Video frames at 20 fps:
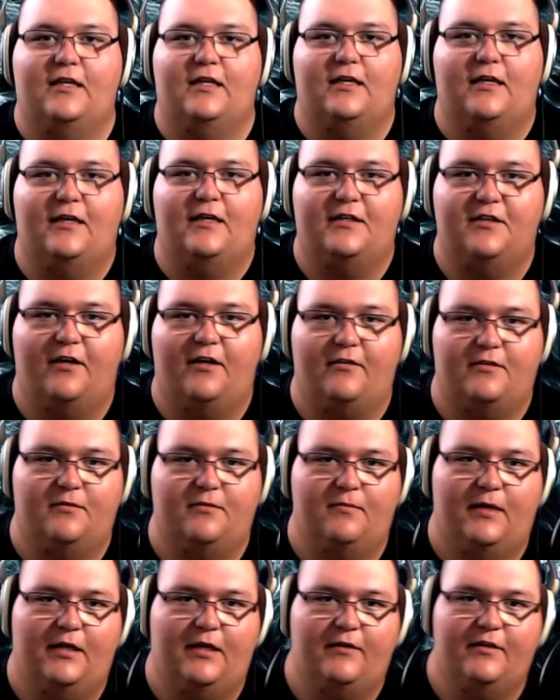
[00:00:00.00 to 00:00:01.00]
I talked
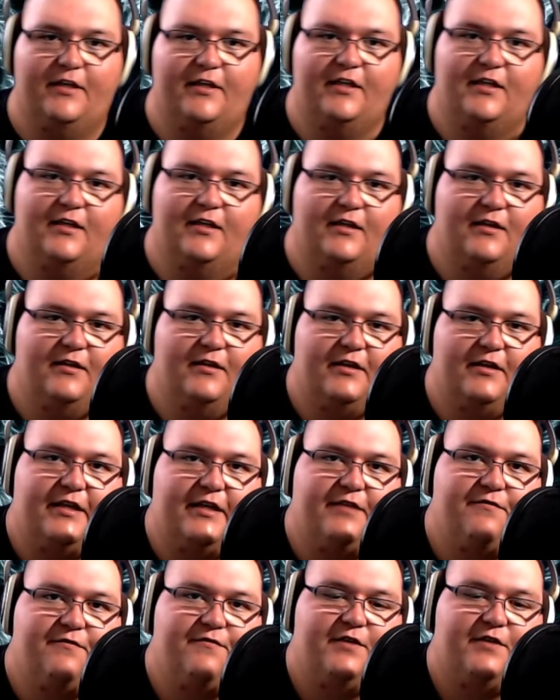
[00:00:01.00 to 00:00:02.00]
about the
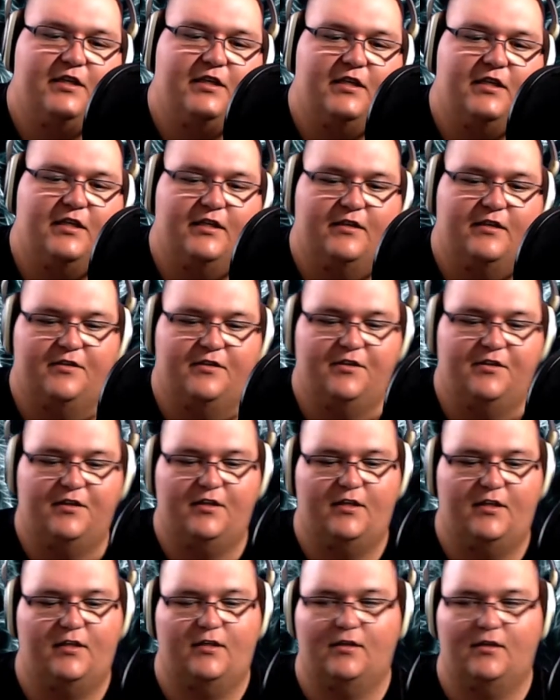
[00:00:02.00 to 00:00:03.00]

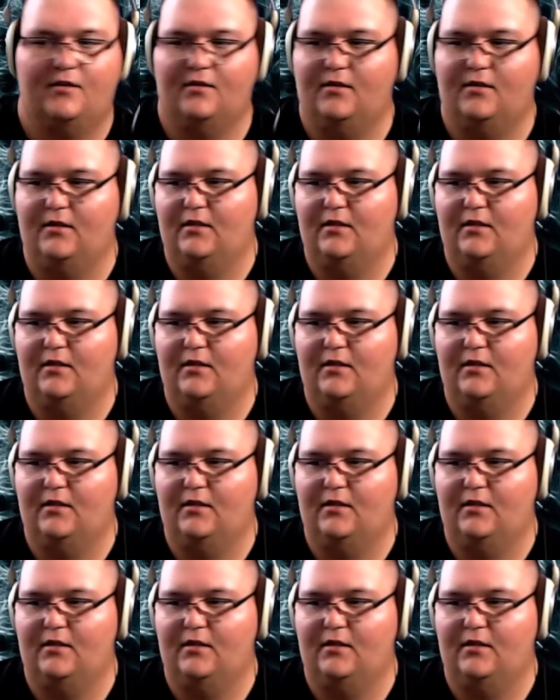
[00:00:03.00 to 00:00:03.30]
NVENC